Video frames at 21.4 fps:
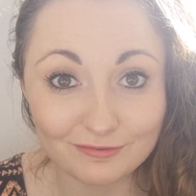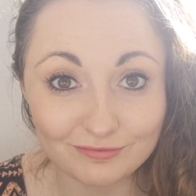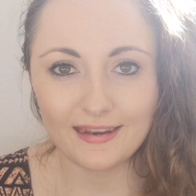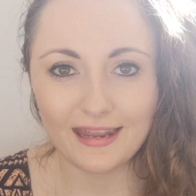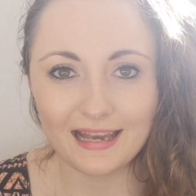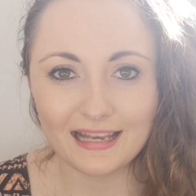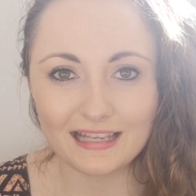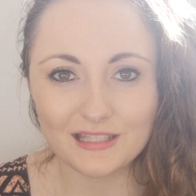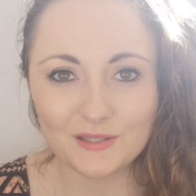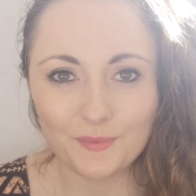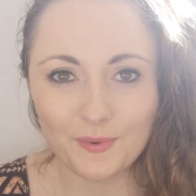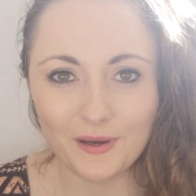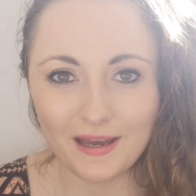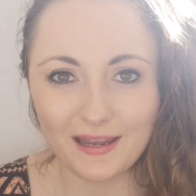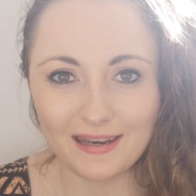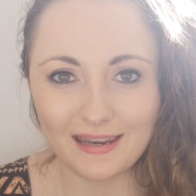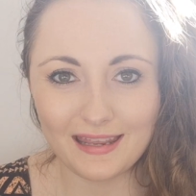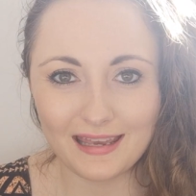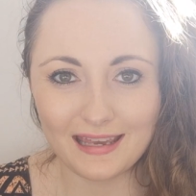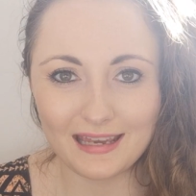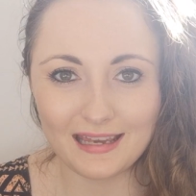Next
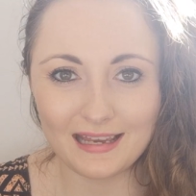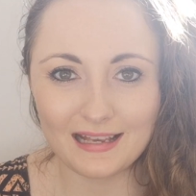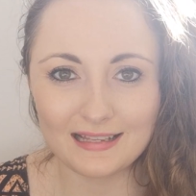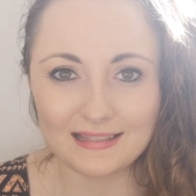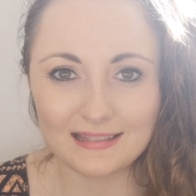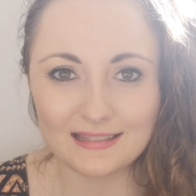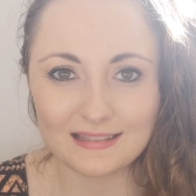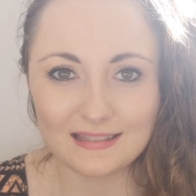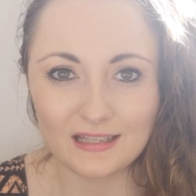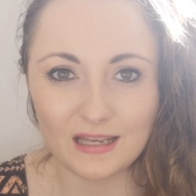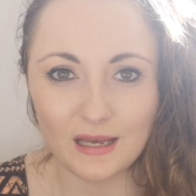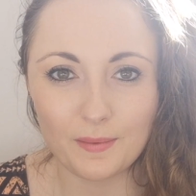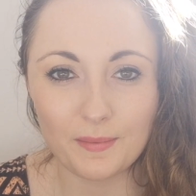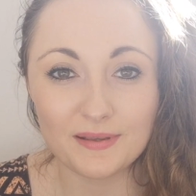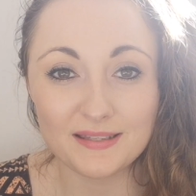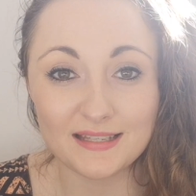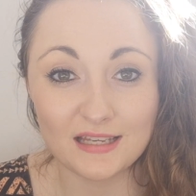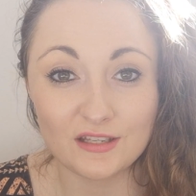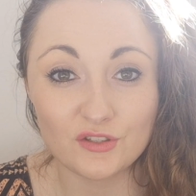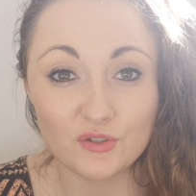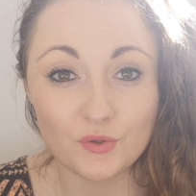one is some
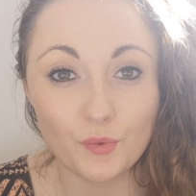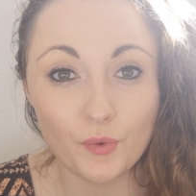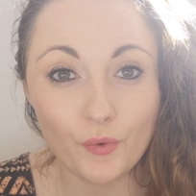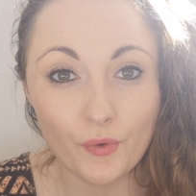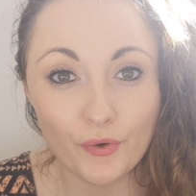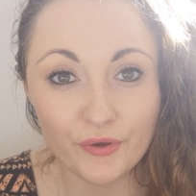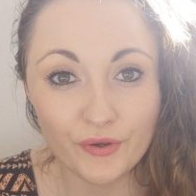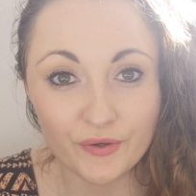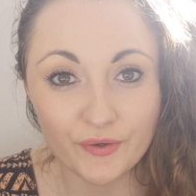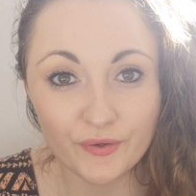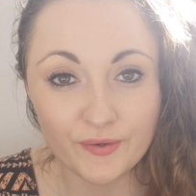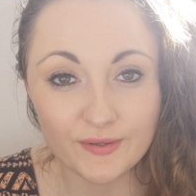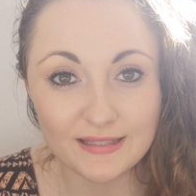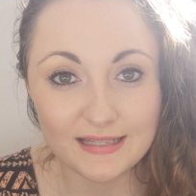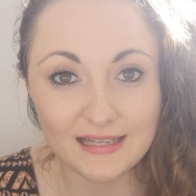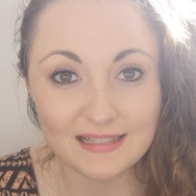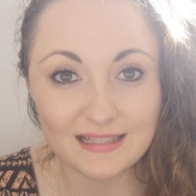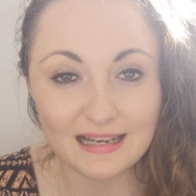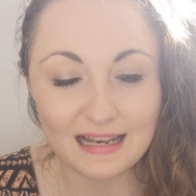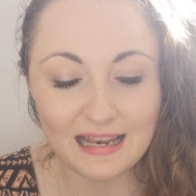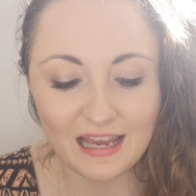essential oils.
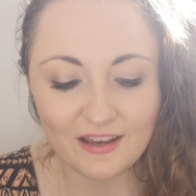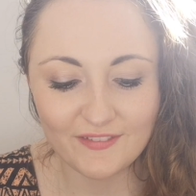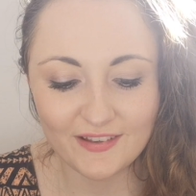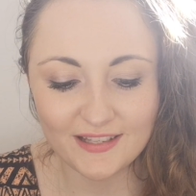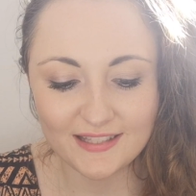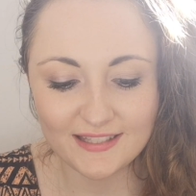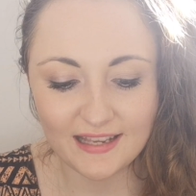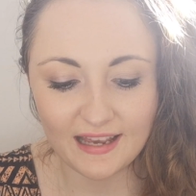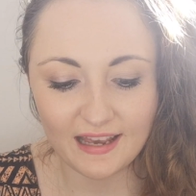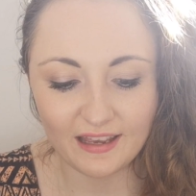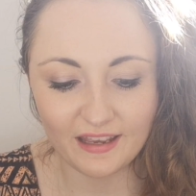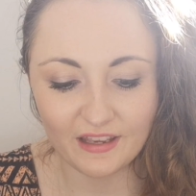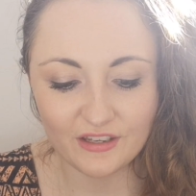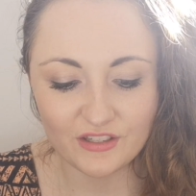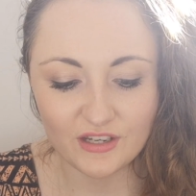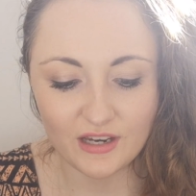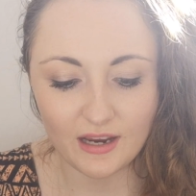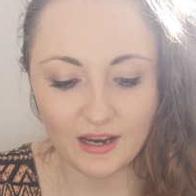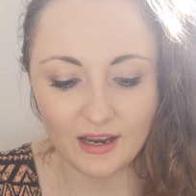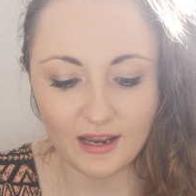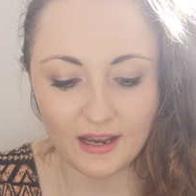It's clary sage
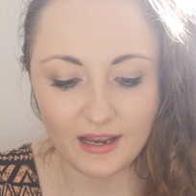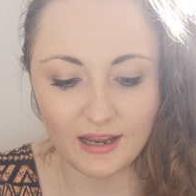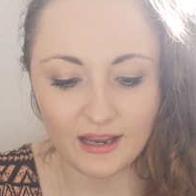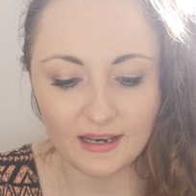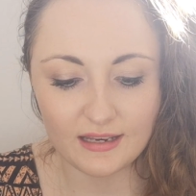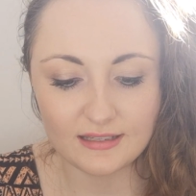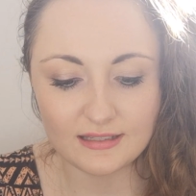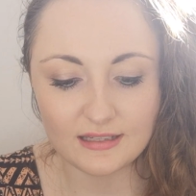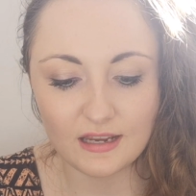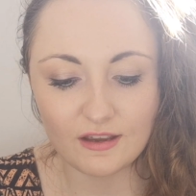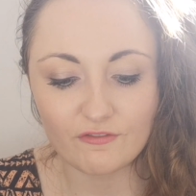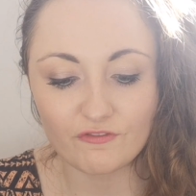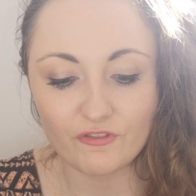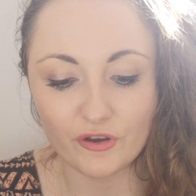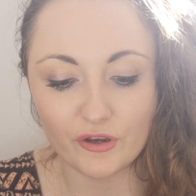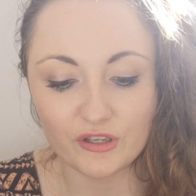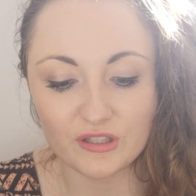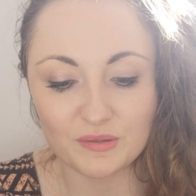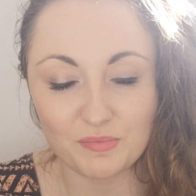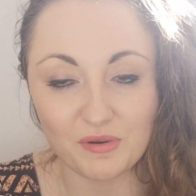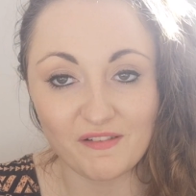and
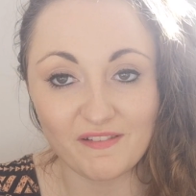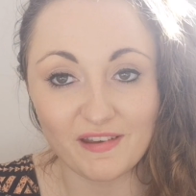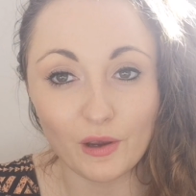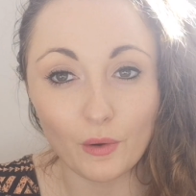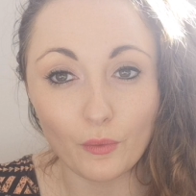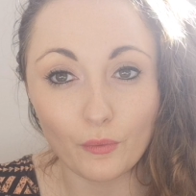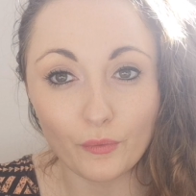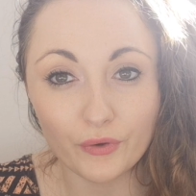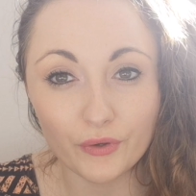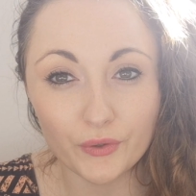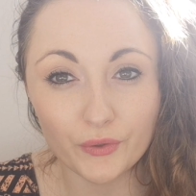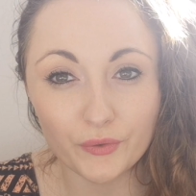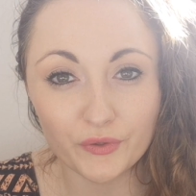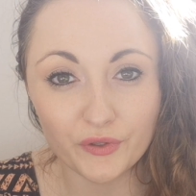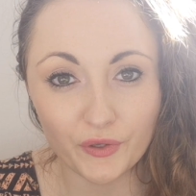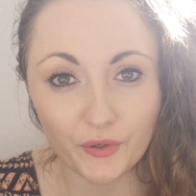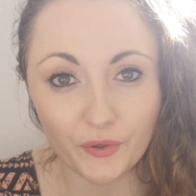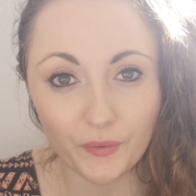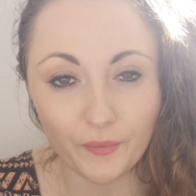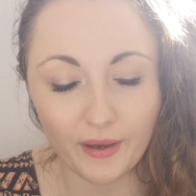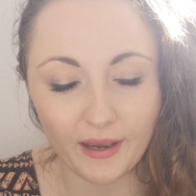rosemary oil.
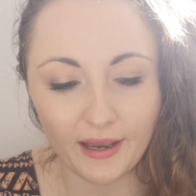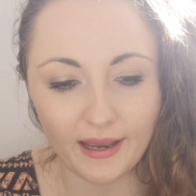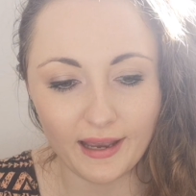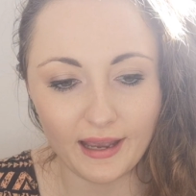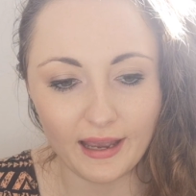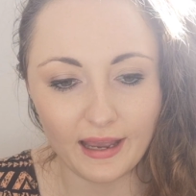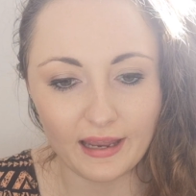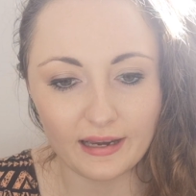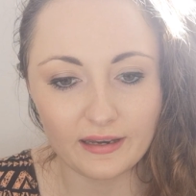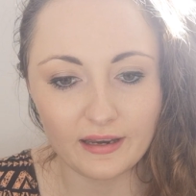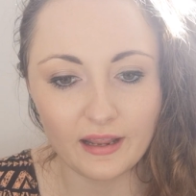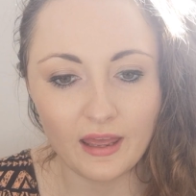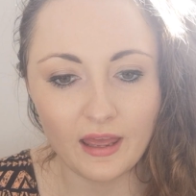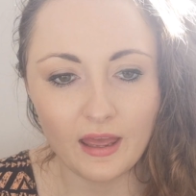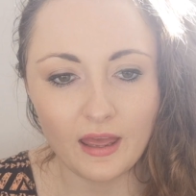You can